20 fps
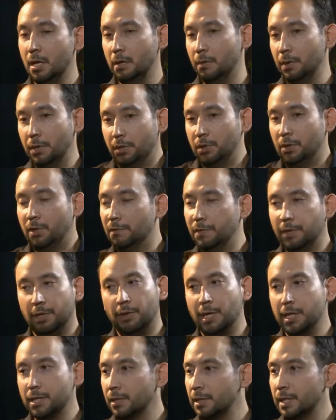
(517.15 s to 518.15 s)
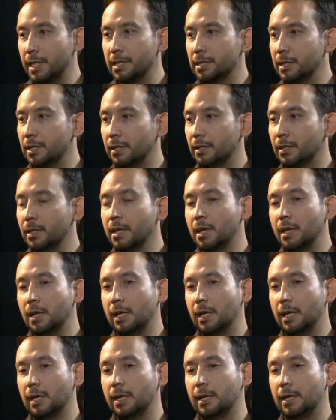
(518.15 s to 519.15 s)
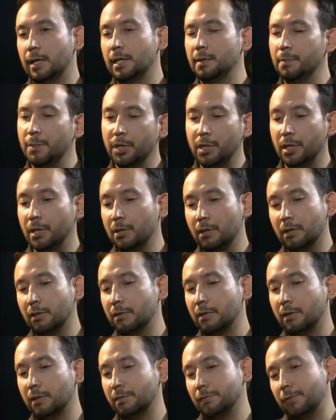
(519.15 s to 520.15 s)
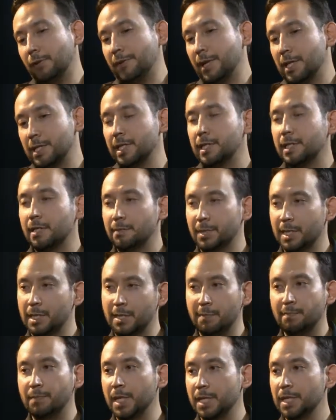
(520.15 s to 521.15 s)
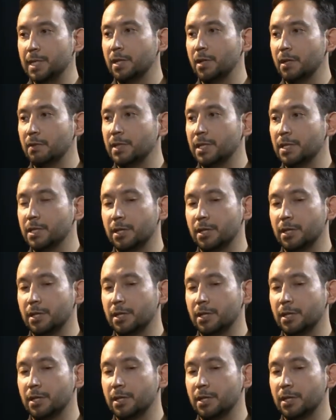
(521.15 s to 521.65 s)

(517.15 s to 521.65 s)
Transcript: We do configuration testing. And the beauty of our system is the simplicity of it.